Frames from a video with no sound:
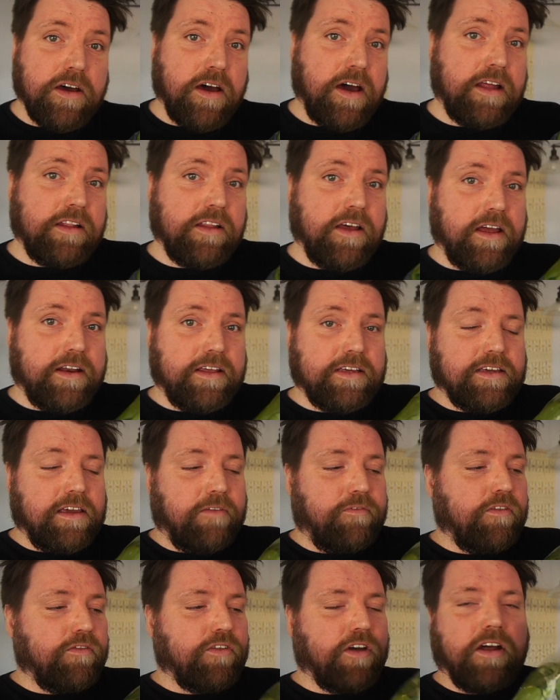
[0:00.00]
high lighting.
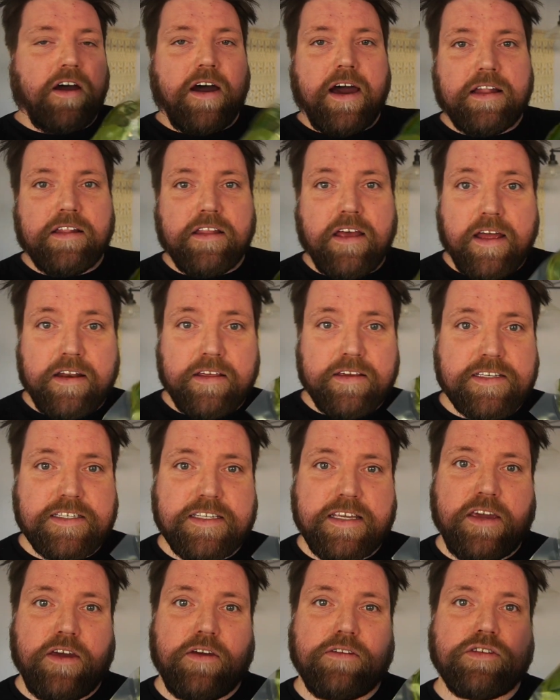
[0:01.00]
If you've got high lighting and
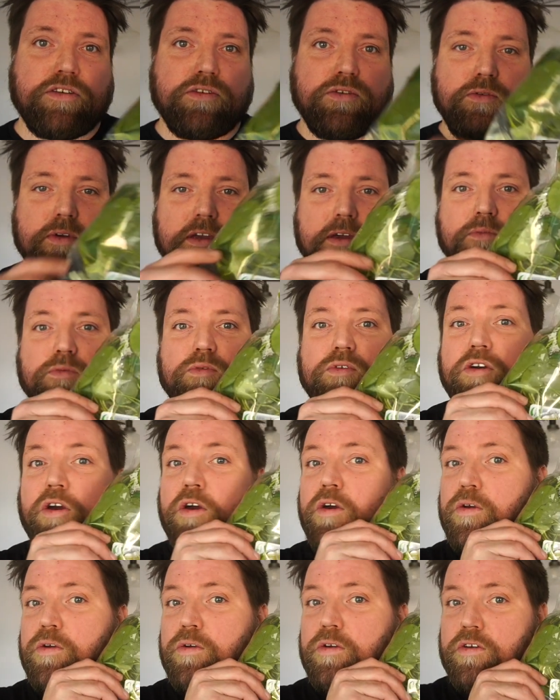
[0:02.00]
CO2, it will
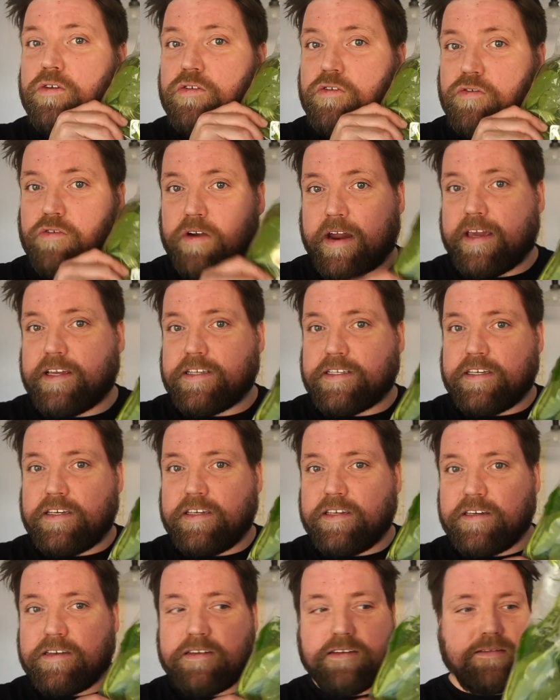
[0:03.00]
go
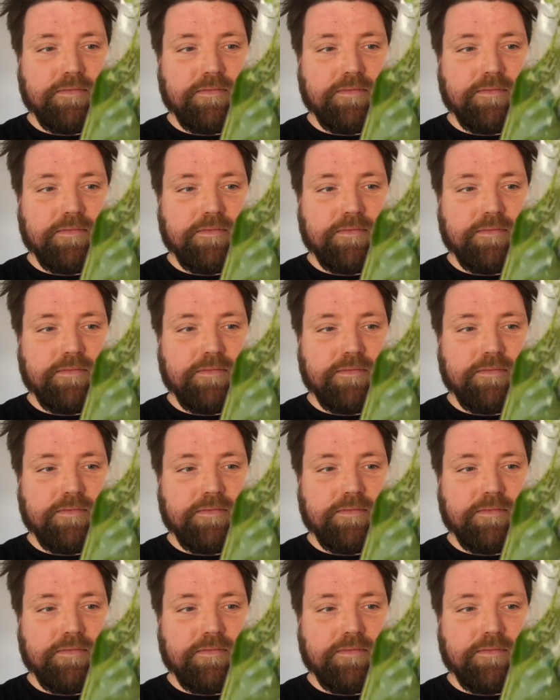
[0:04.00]
crazy,